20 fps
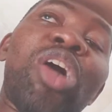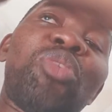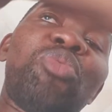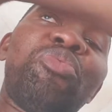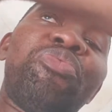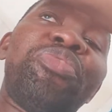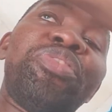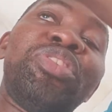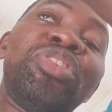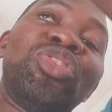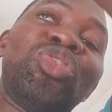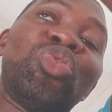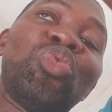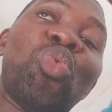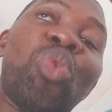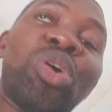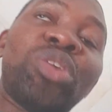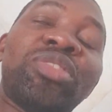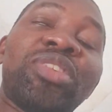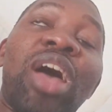finish
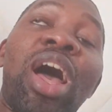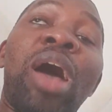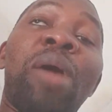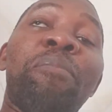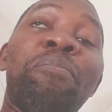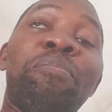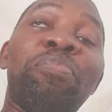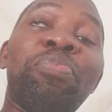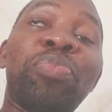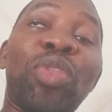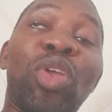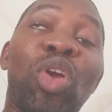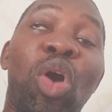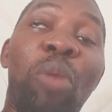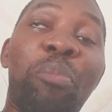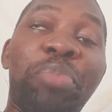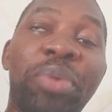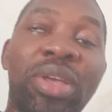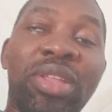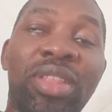what I'm
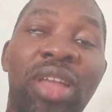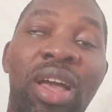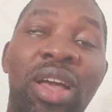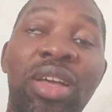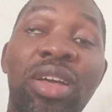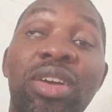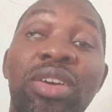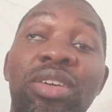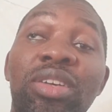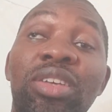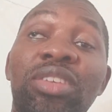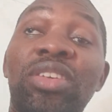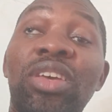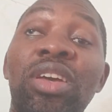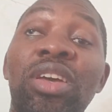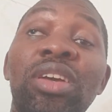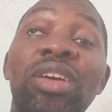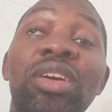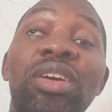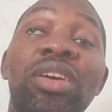copying. He said,